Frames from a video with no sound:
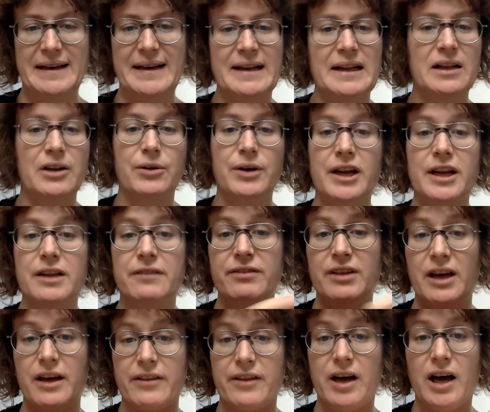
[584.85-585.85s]
let alone any of
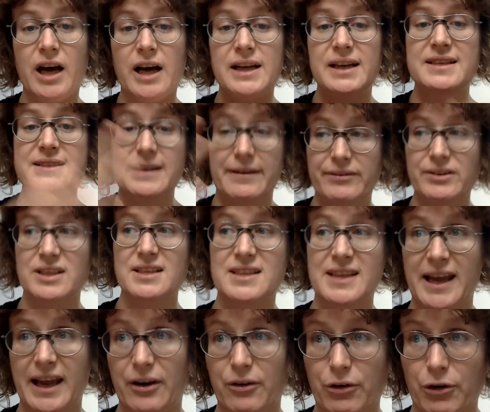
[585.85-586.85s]
the other early 70s
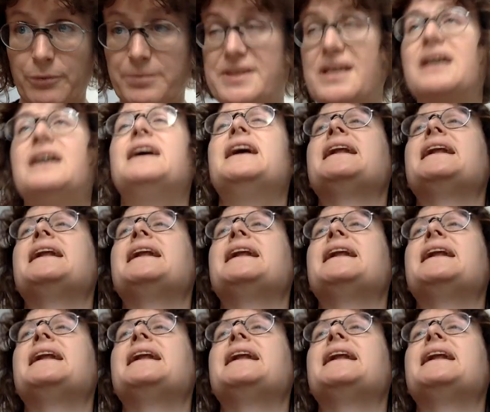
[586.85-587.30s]
gay groups,